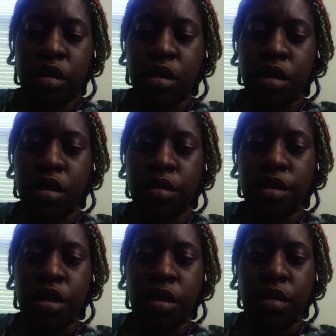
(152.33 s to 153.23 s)
you know,
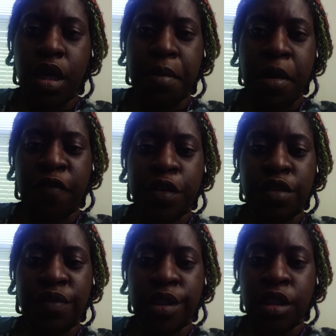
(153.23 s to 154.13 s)
so like my
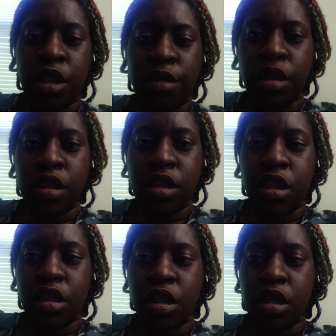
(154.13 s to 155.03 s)
first visit though, they
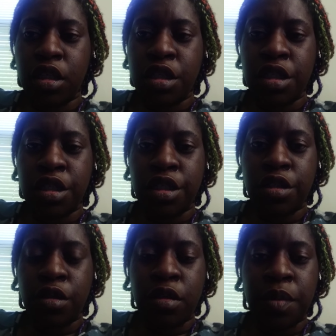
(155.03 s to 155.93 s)
said that it's
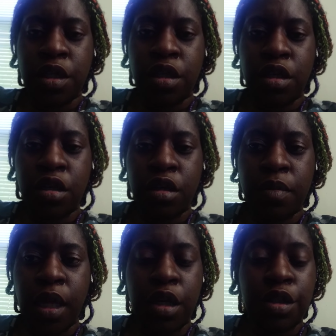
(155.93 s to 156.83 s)
going to be
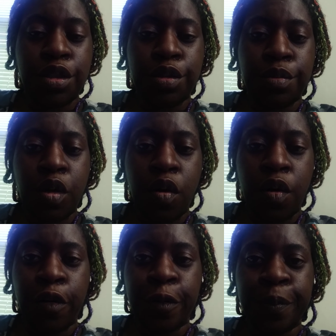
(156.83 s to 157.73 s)
um, like a Zoom
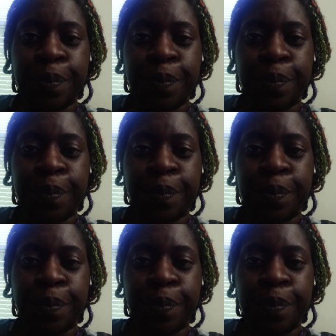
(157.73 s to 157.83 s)
call,